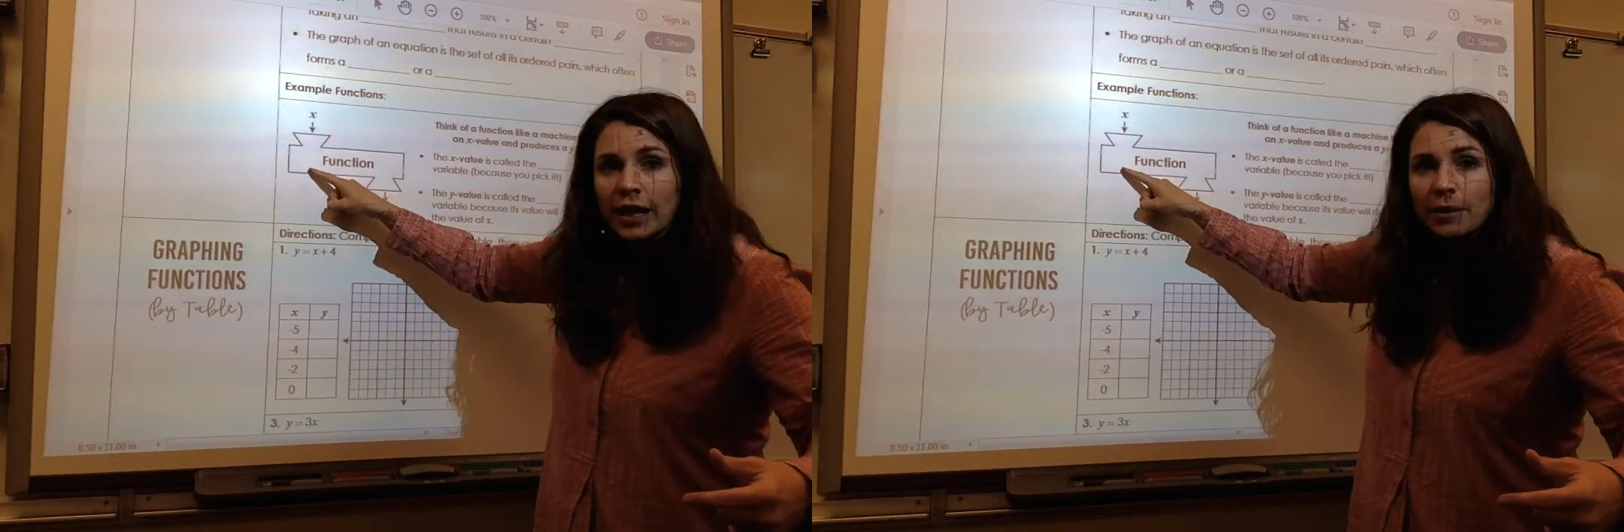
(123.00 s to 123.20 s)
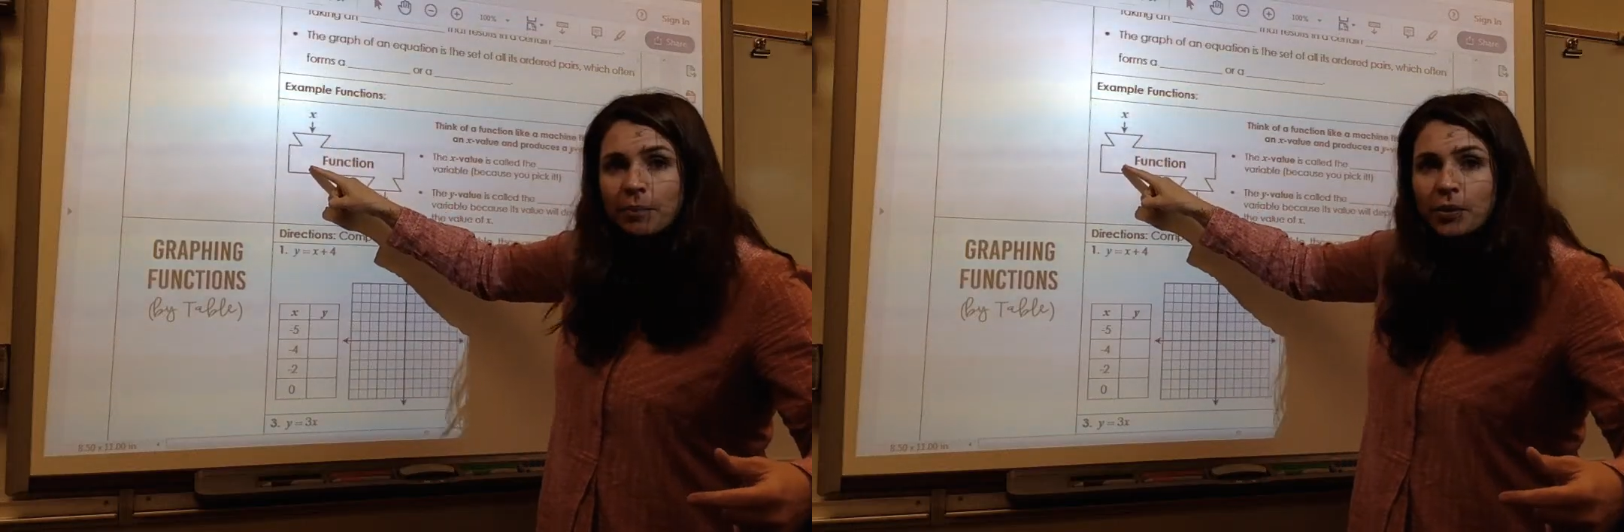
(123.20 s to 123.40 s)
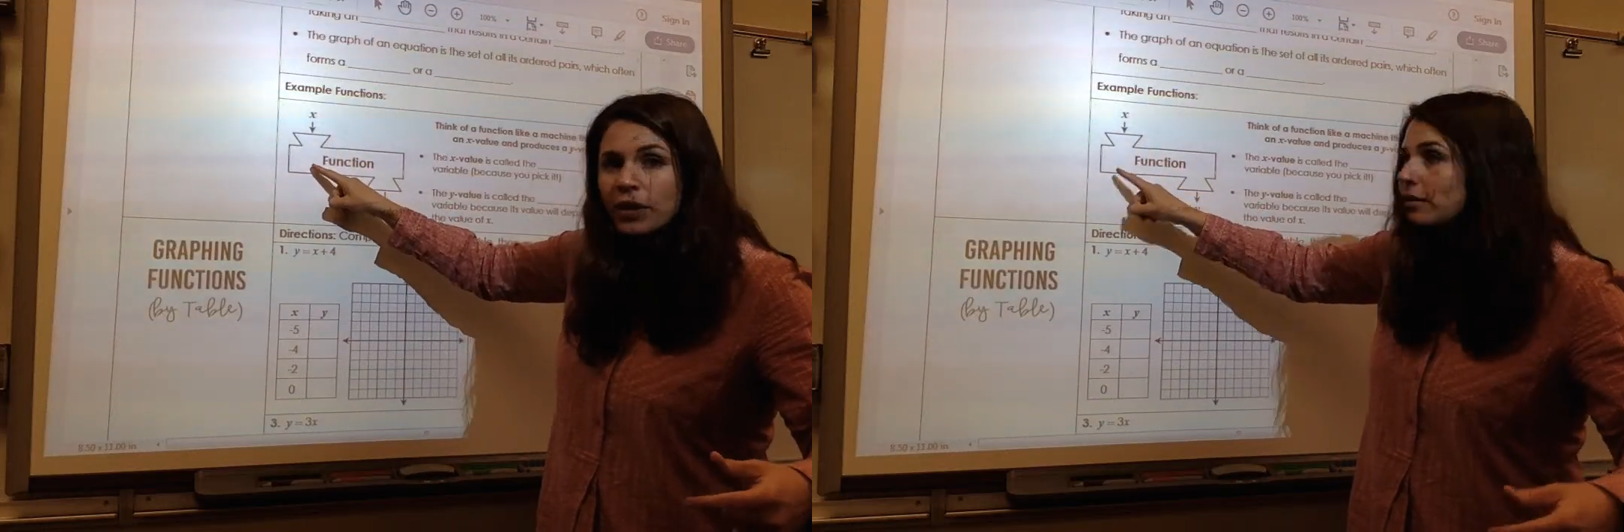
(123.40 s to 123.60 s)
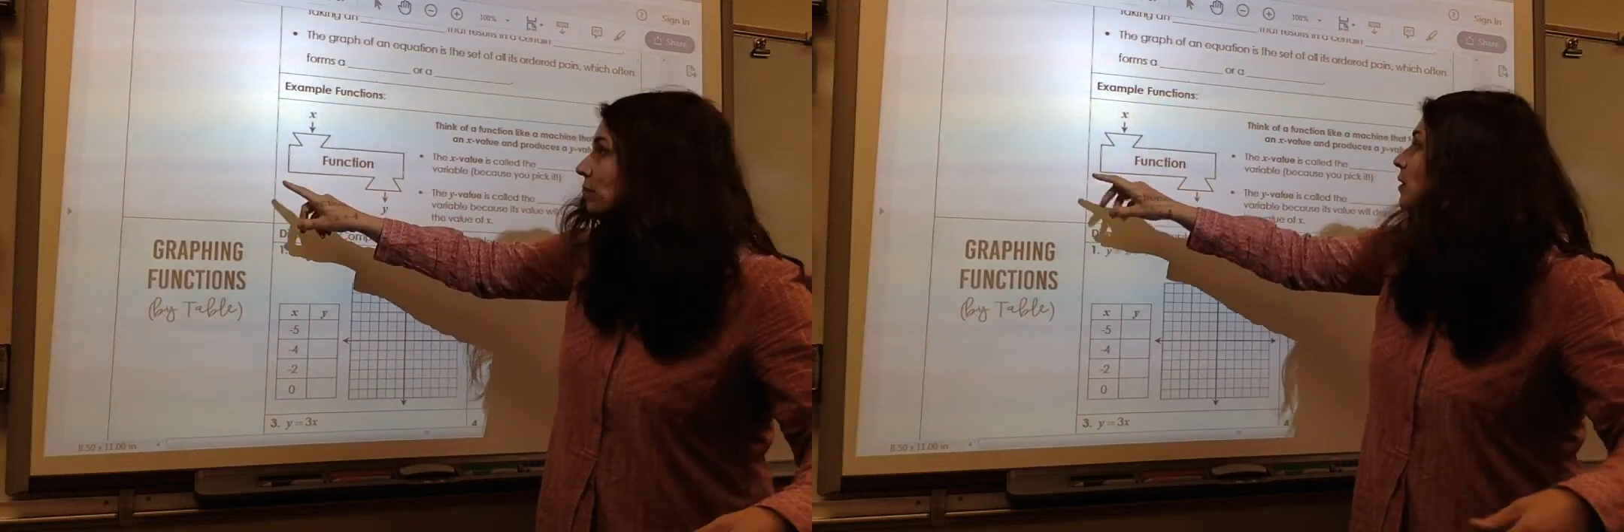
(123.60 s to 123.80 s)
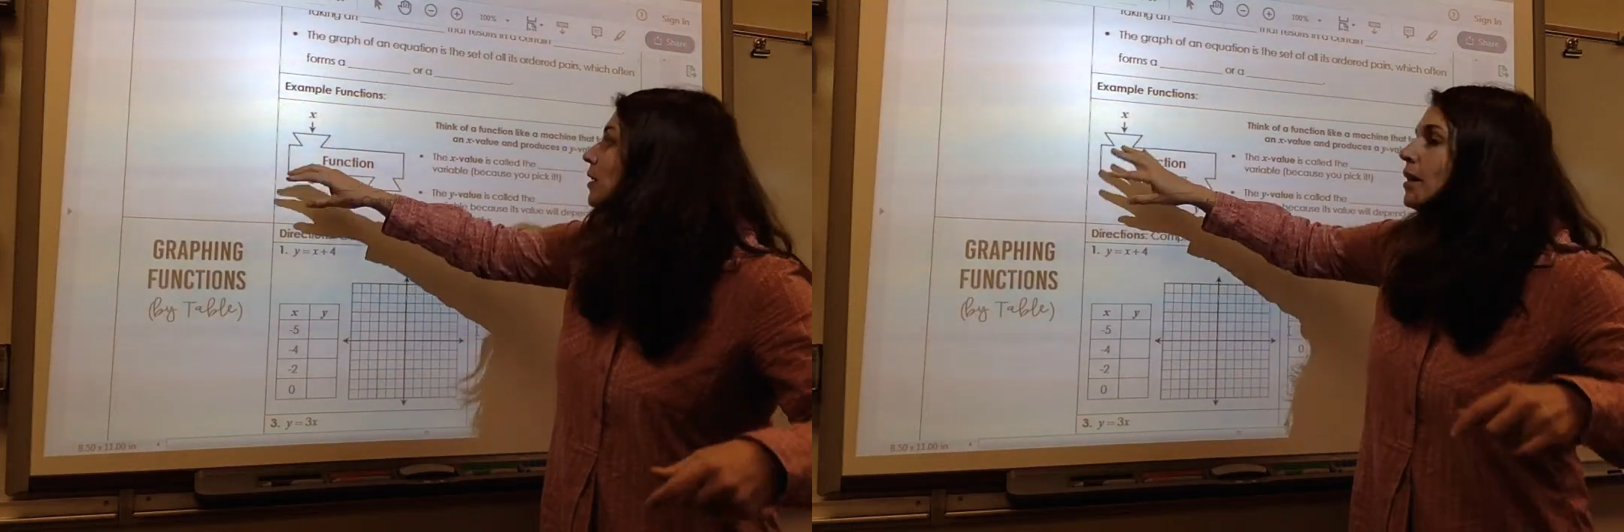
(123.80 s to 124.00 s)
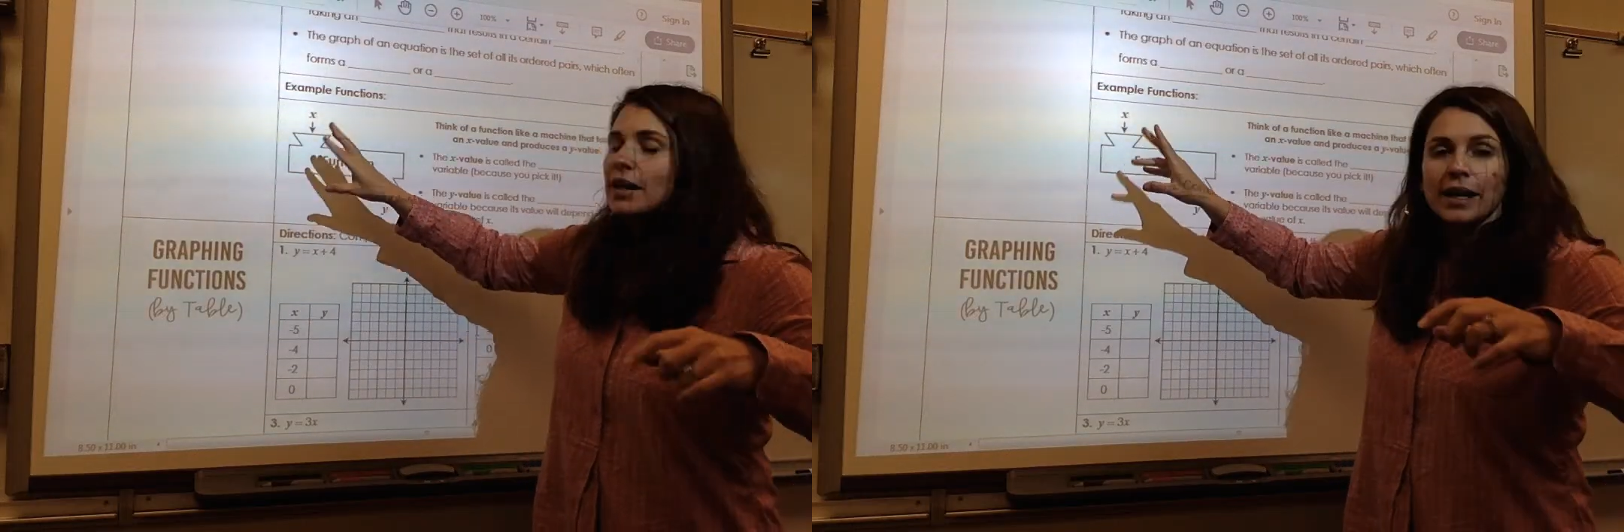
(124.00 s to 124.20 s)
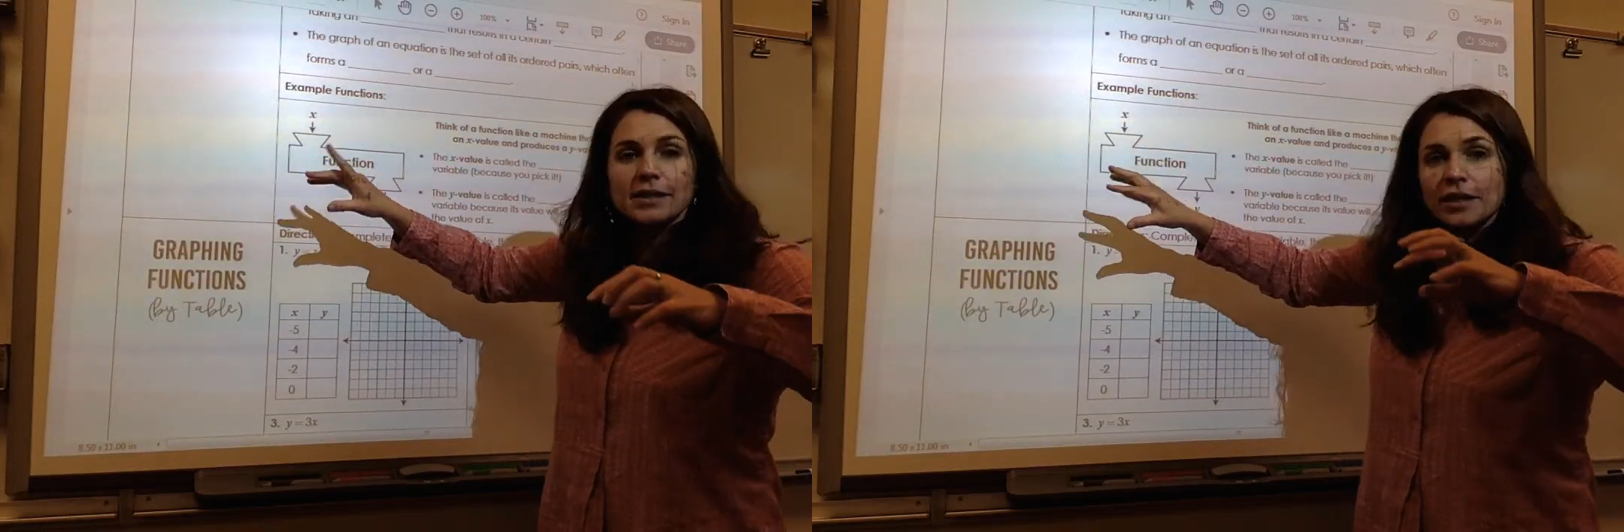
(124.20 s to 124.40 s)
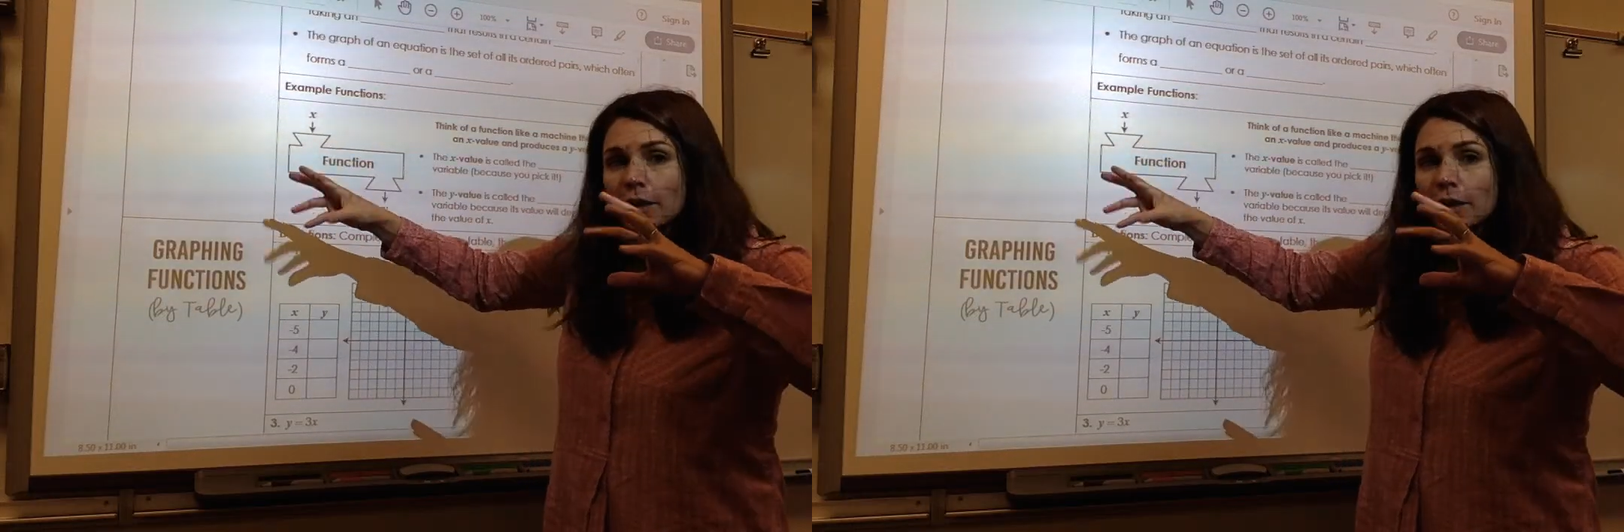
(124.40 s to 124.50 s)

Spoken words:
input, it's a